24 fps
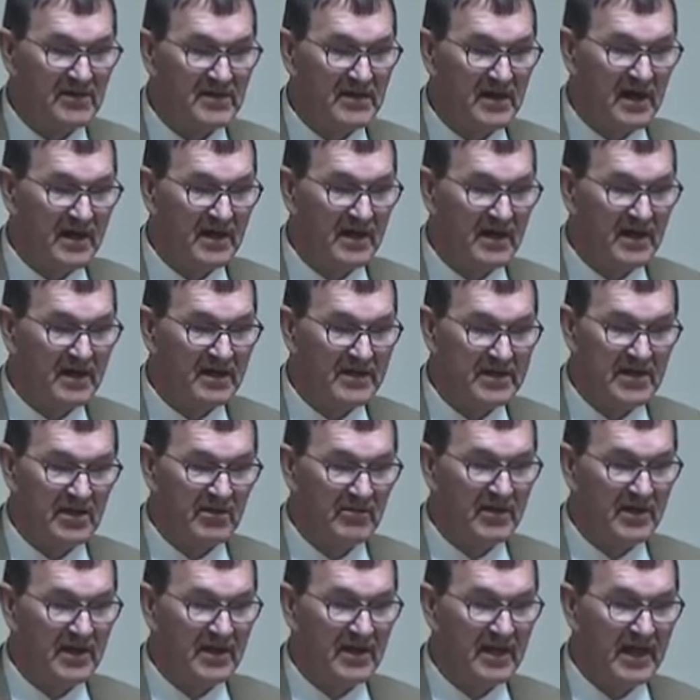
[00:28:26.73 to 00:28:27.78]
not a
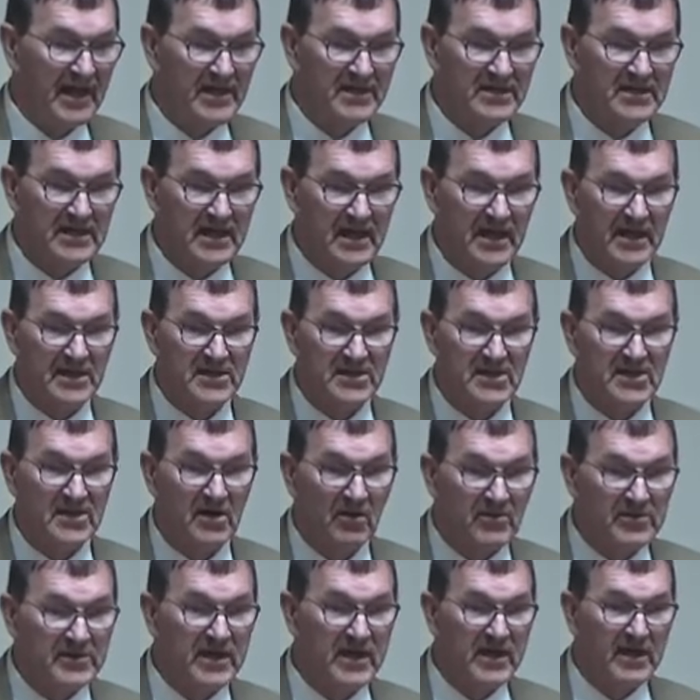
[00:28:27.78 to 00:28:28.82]
less
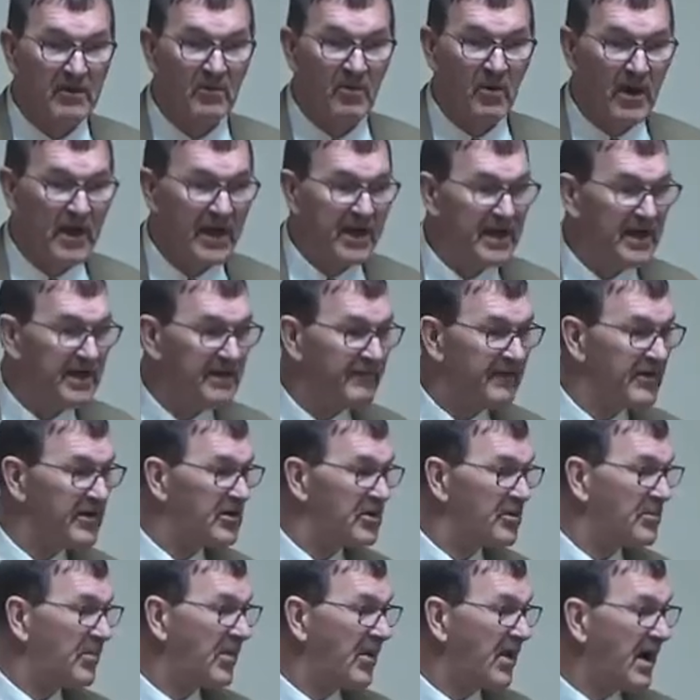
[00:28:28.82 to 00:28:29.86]
assaulting way for your
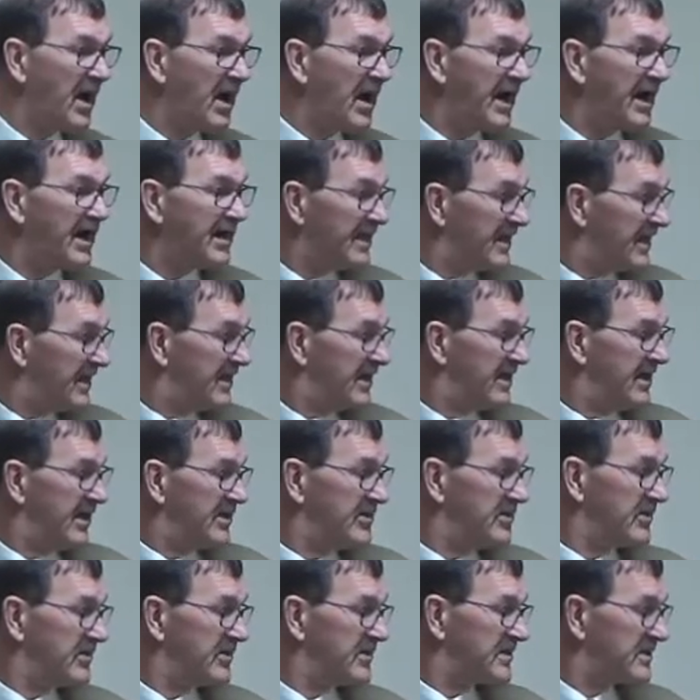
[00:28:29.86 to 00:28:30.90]
pride and
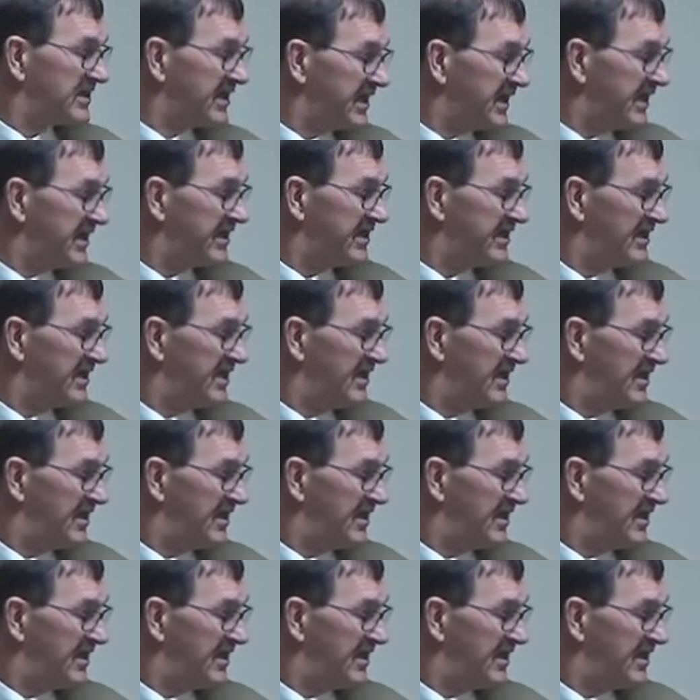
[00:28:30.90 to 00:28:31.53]
your sin.